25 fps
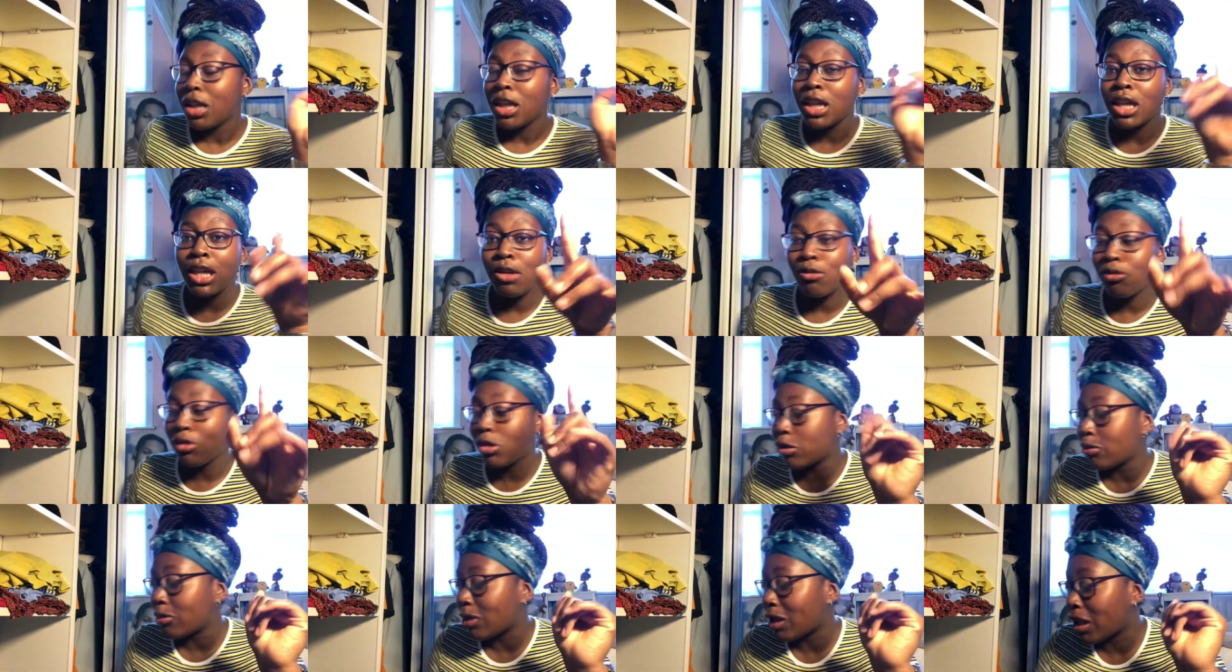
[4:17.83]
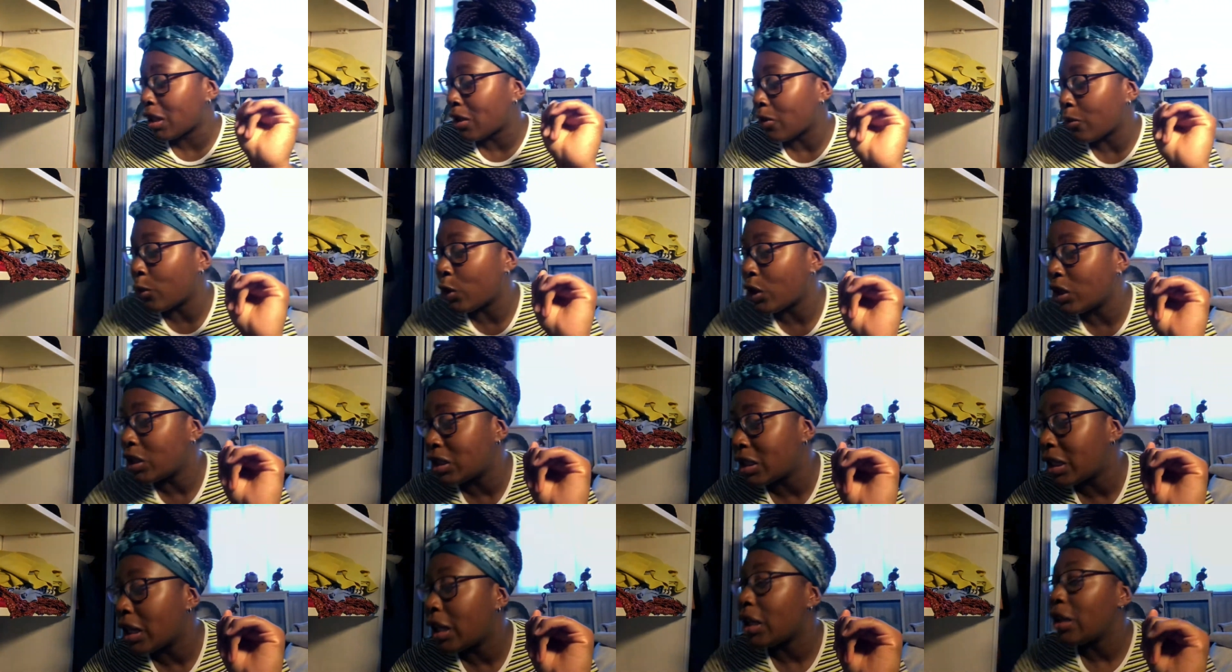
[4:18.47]
He will be
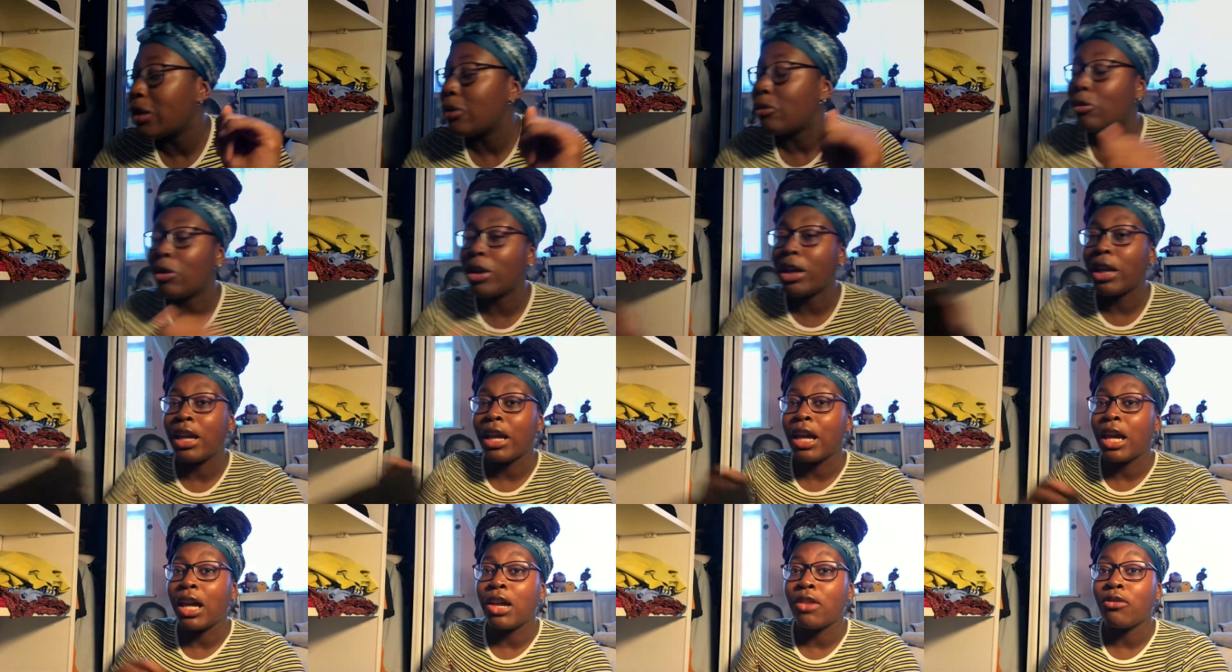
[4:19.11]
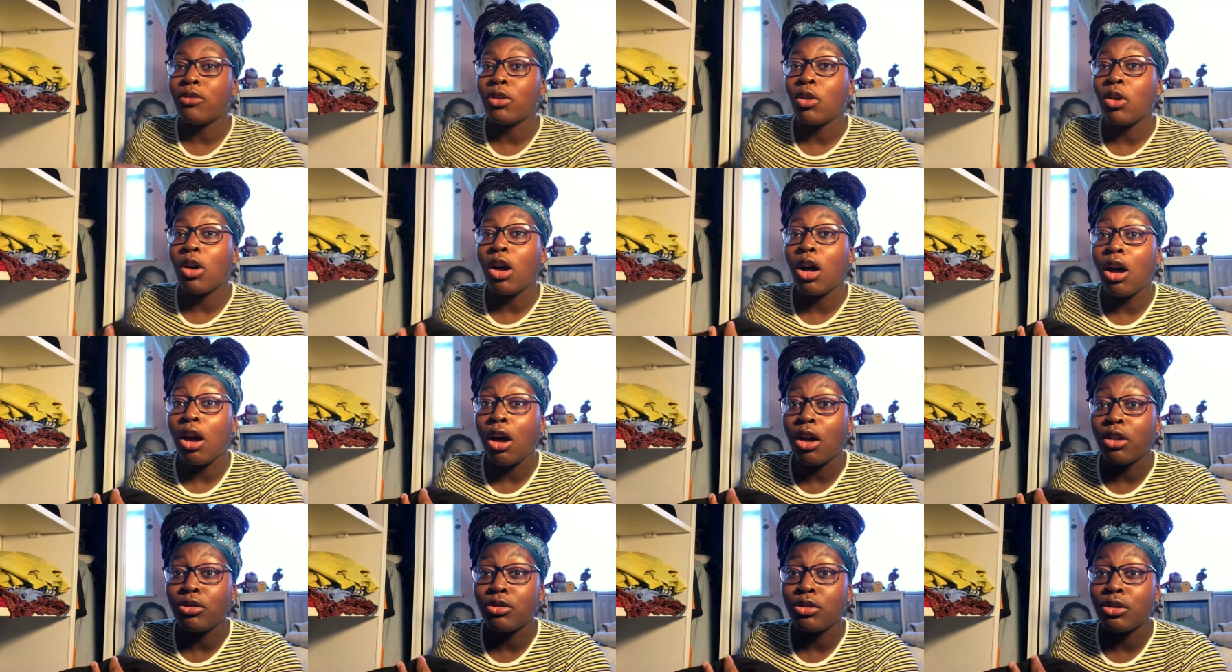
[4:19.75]
one day when I have
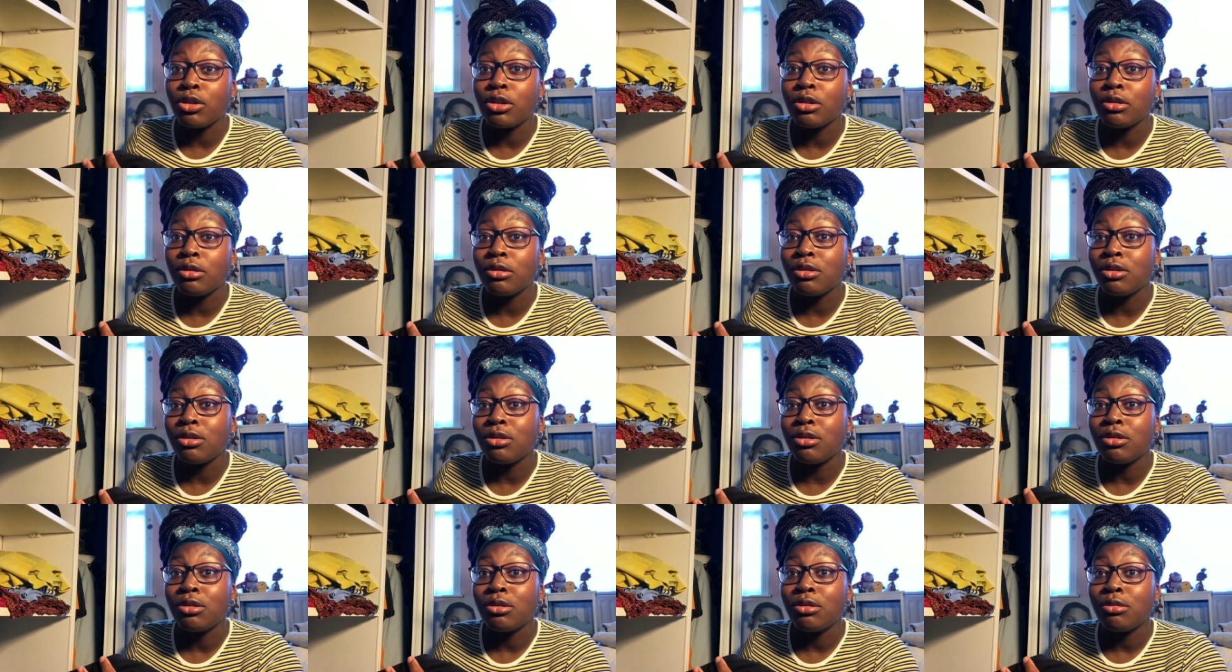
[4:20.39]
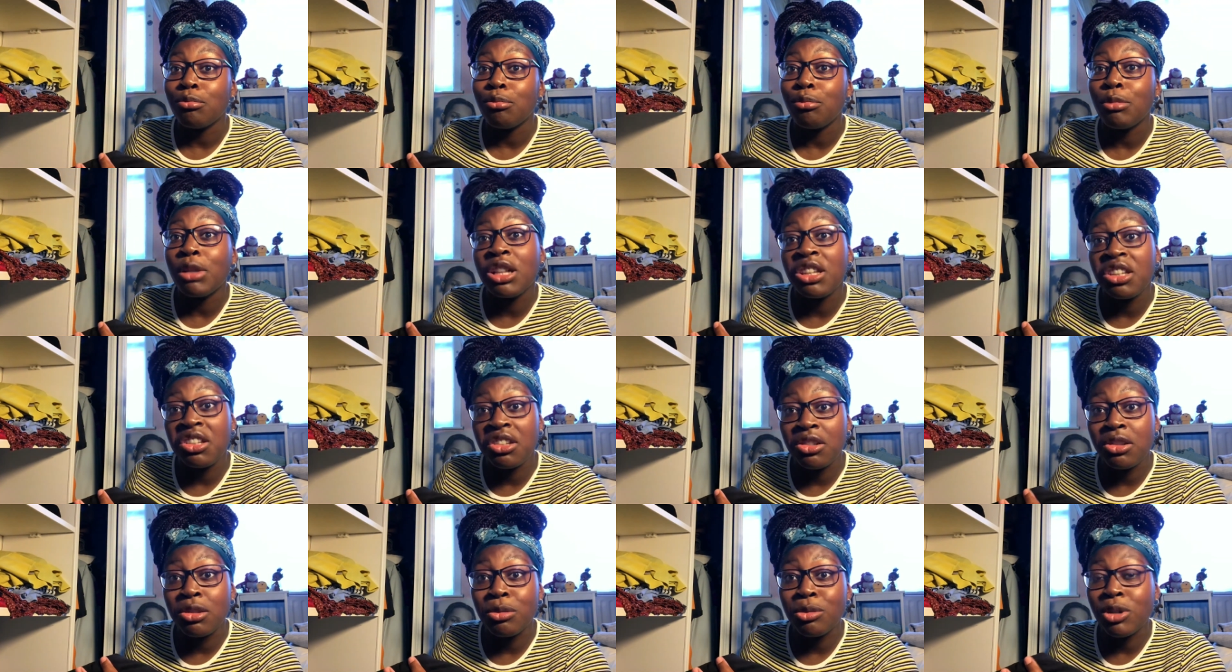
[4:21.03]
100
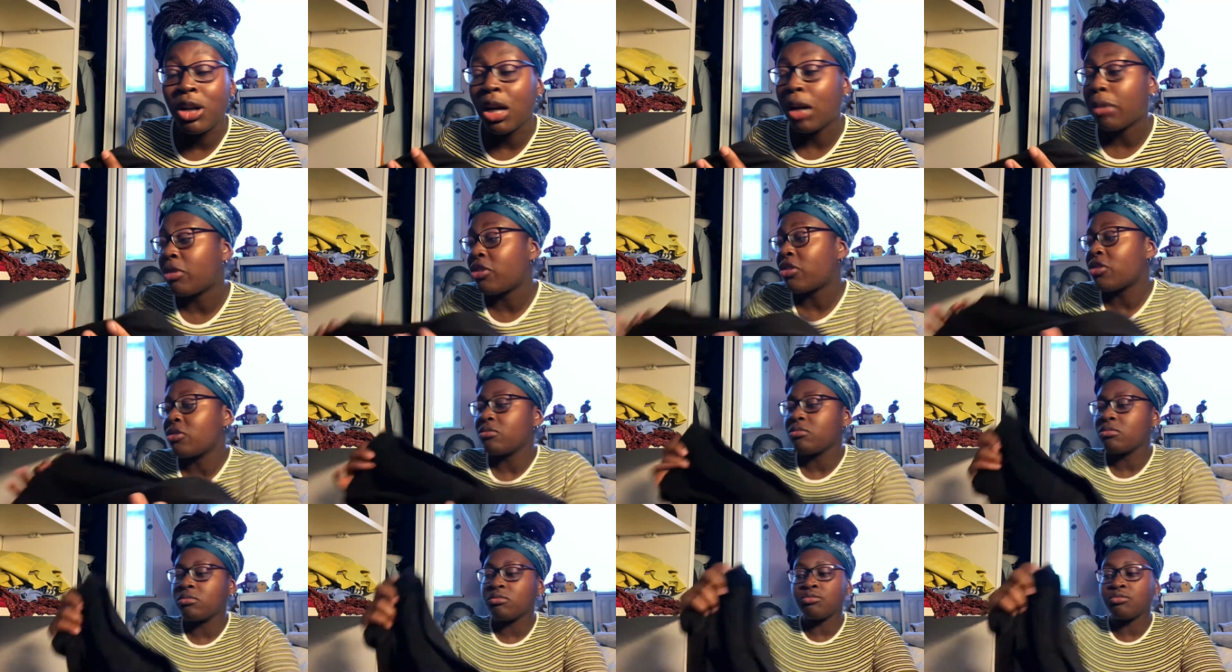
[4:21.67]
million subscribers.